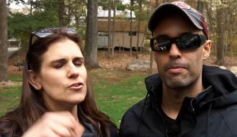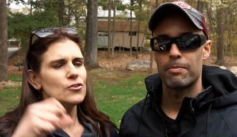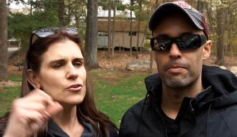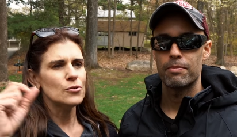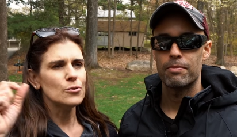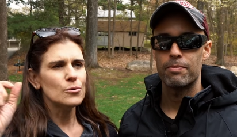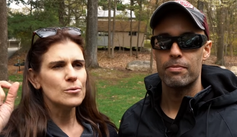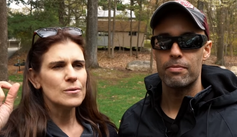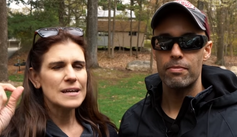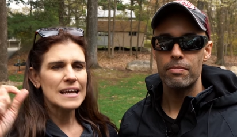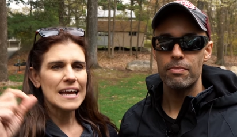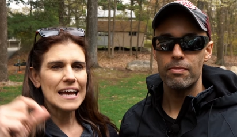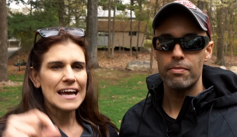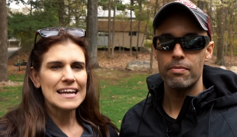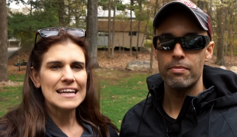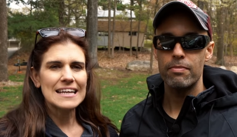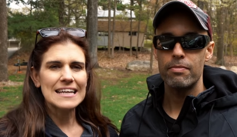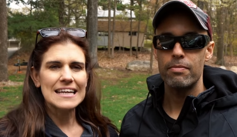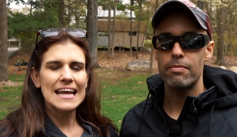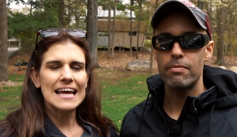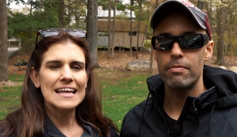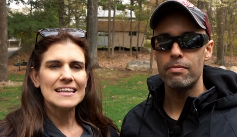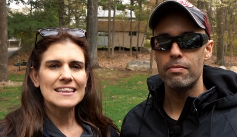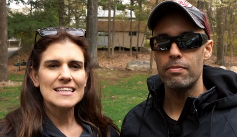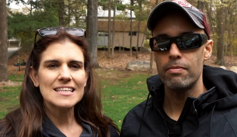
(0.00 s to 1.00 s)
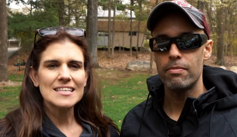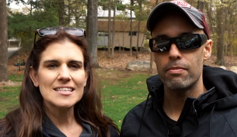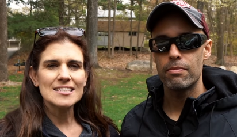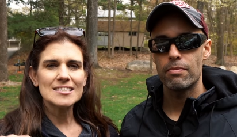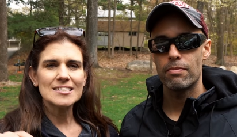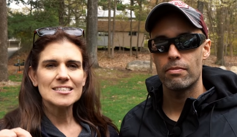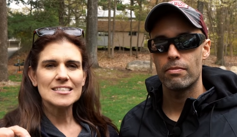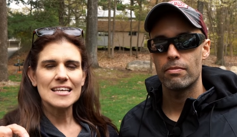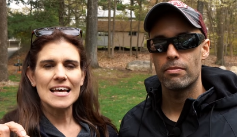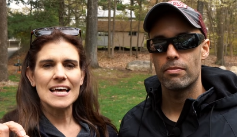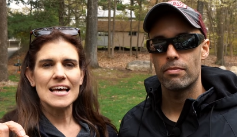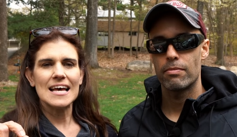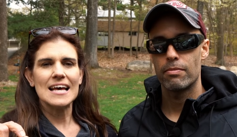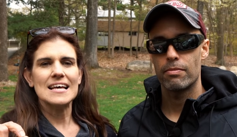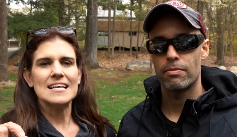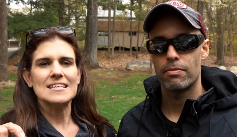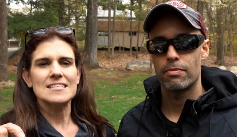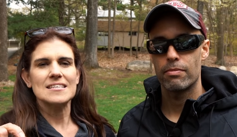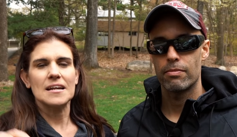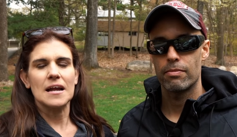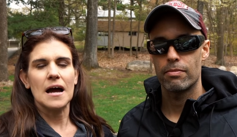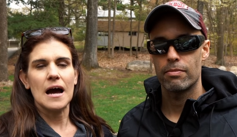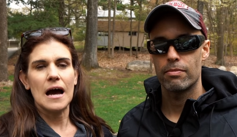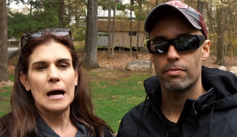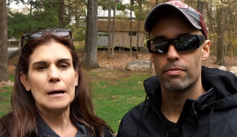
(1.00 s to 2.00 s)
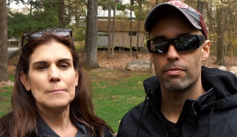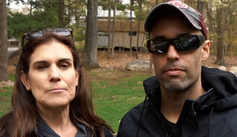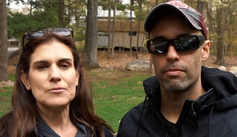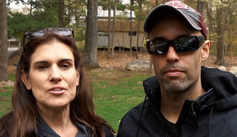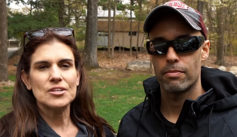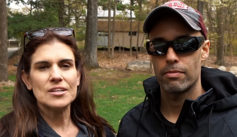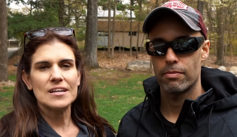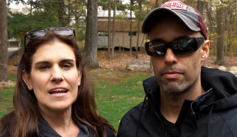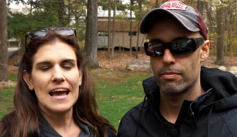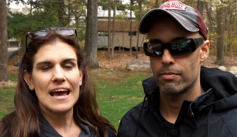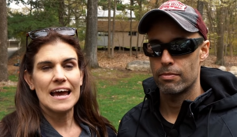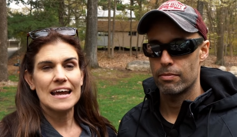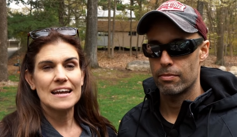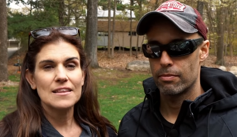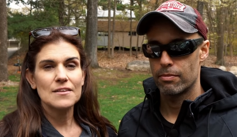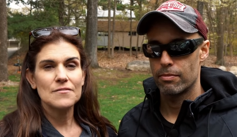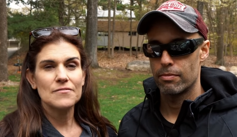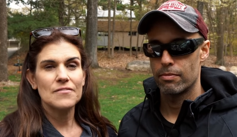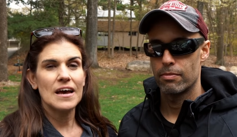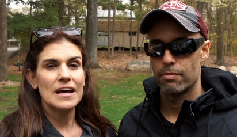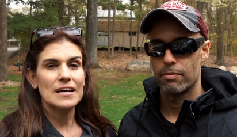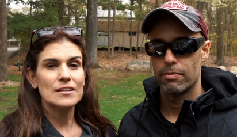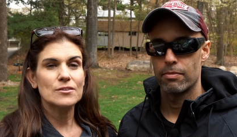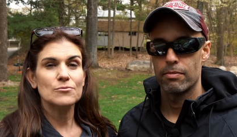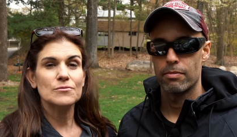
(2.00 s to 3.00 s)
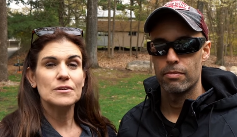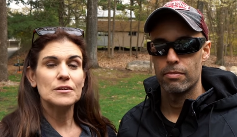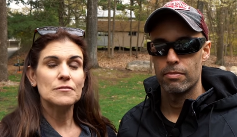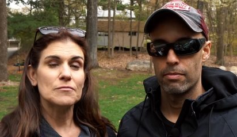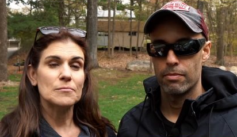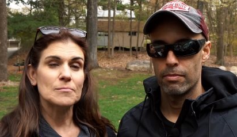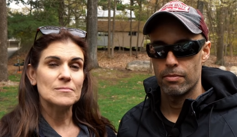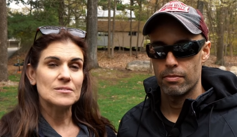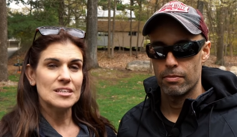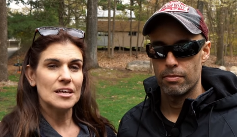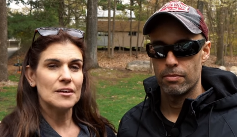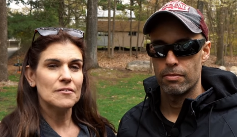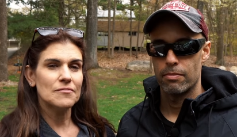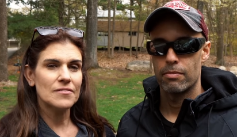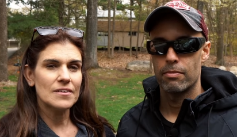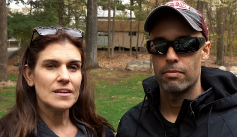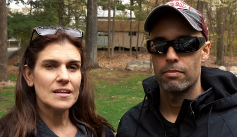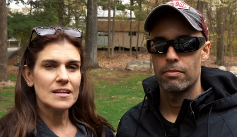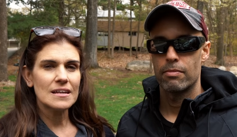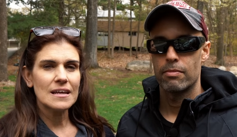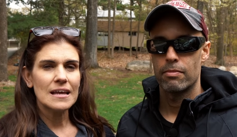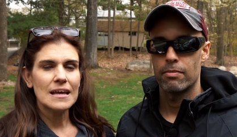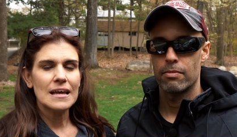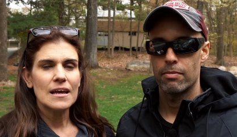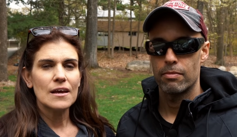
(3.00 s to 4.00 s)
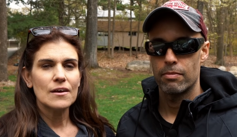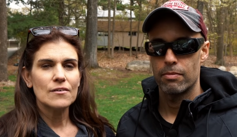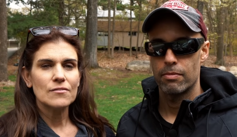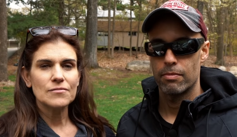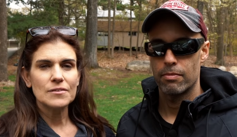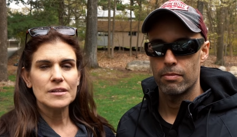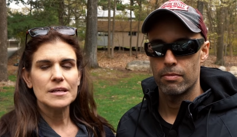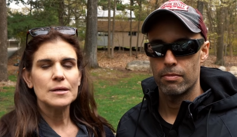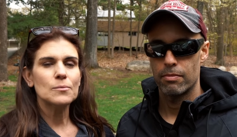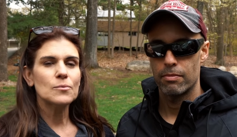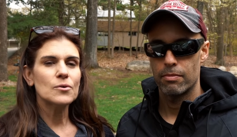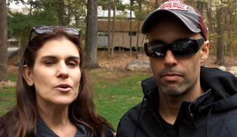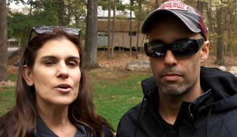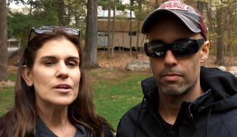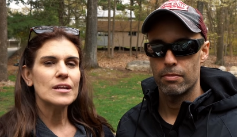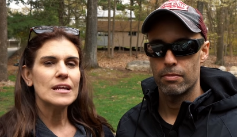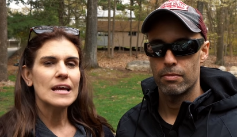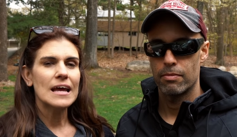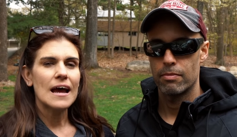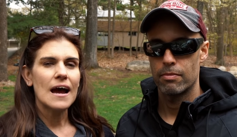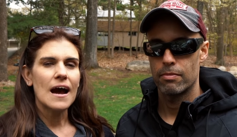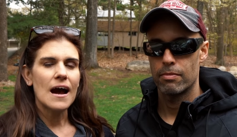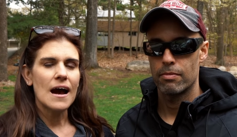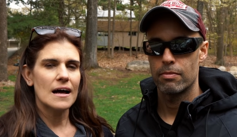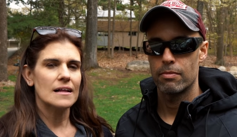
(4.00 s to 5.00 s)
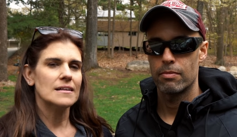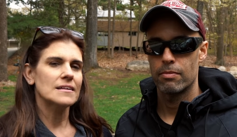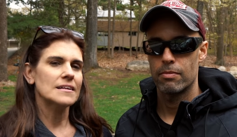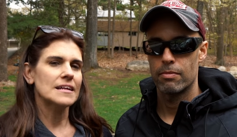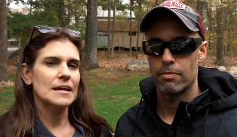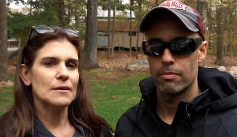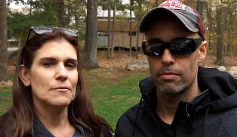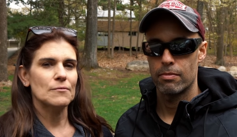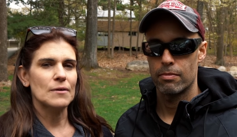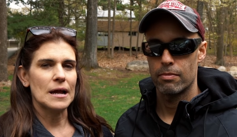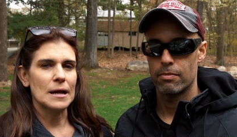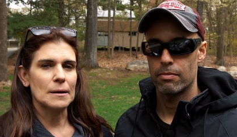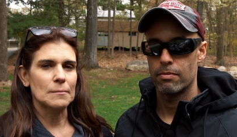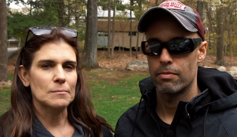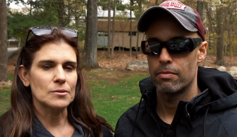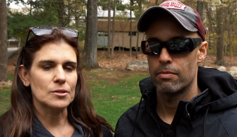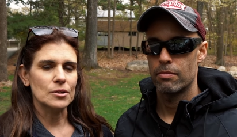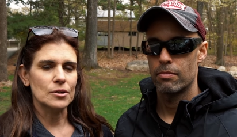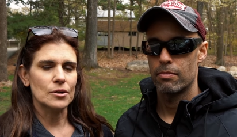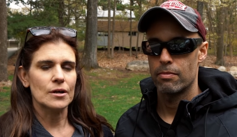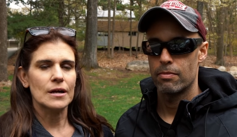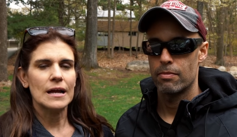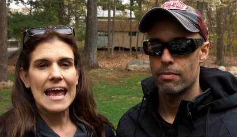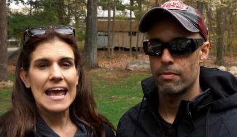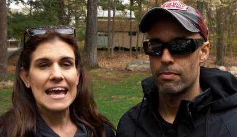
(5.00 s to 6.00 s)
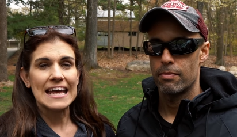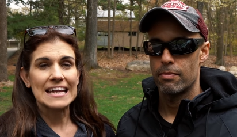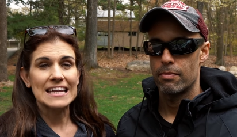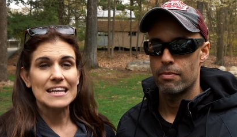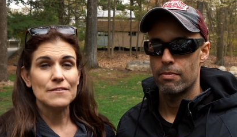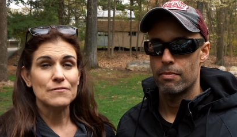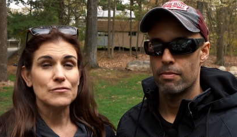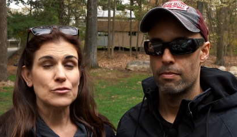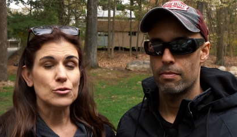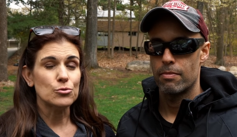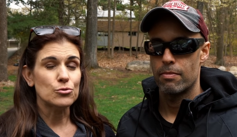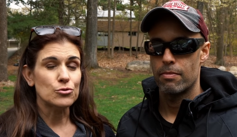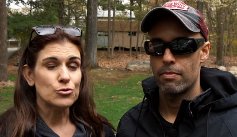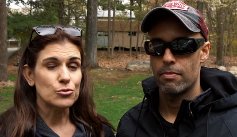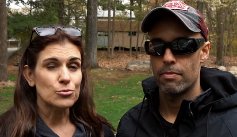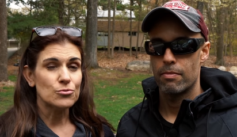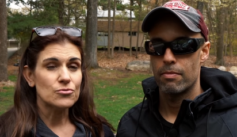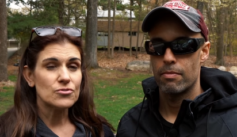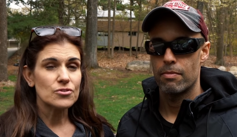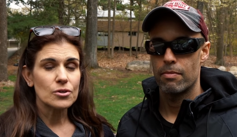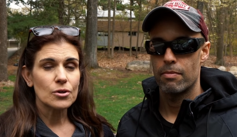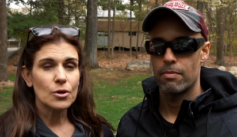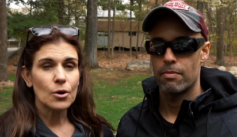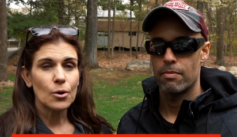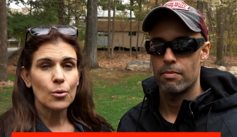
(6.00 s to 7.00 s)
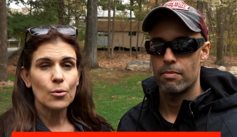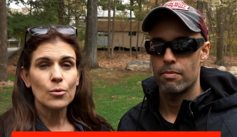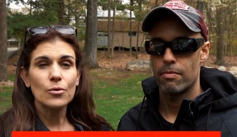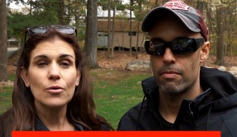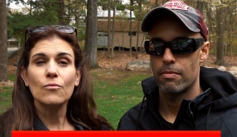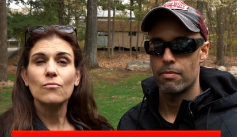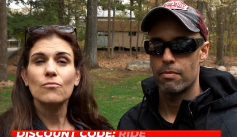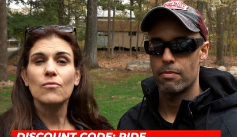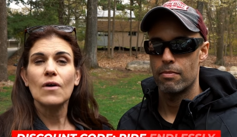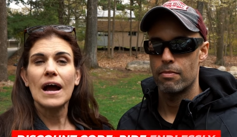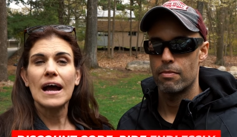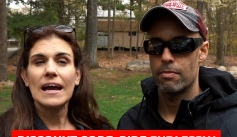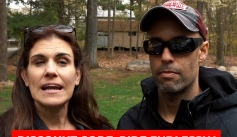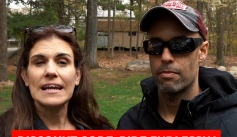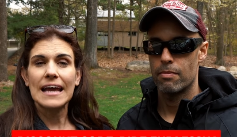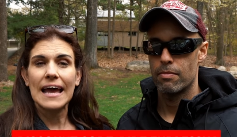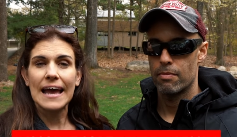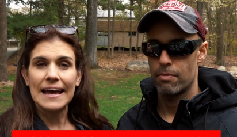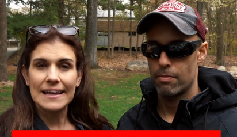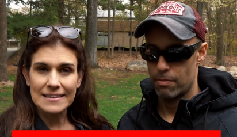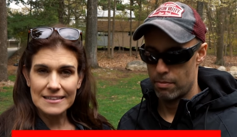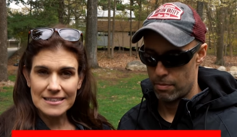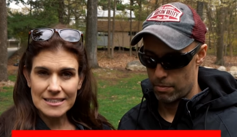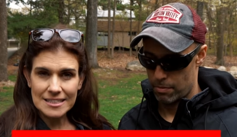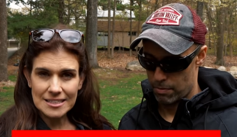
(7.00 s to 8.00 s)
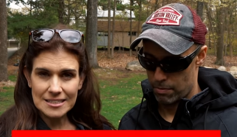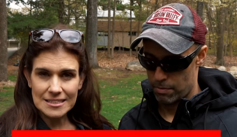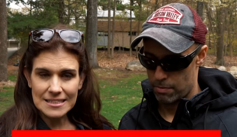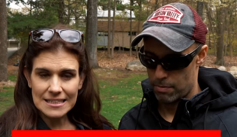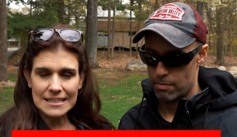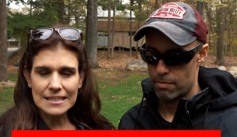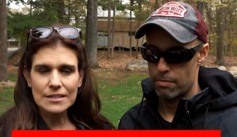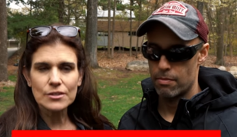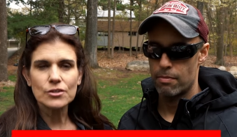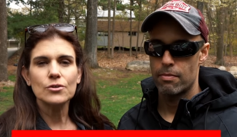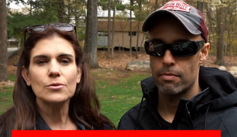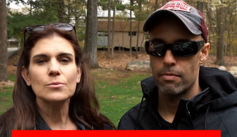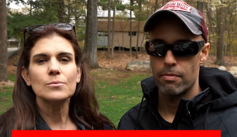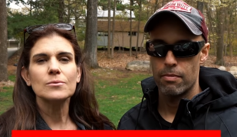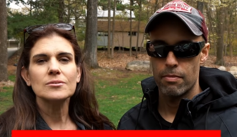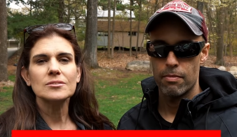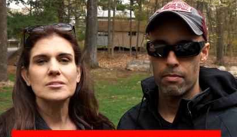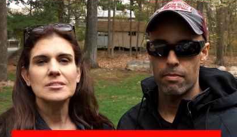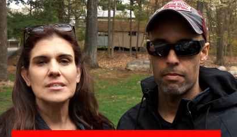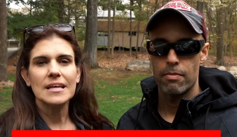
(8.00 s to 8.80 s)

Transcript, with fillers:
Speaker 1: You can get this as an option out of the factory from Tiffin Fleetwood Holiday Rambler. And if you use the code RIDE ENDLESSLY, you will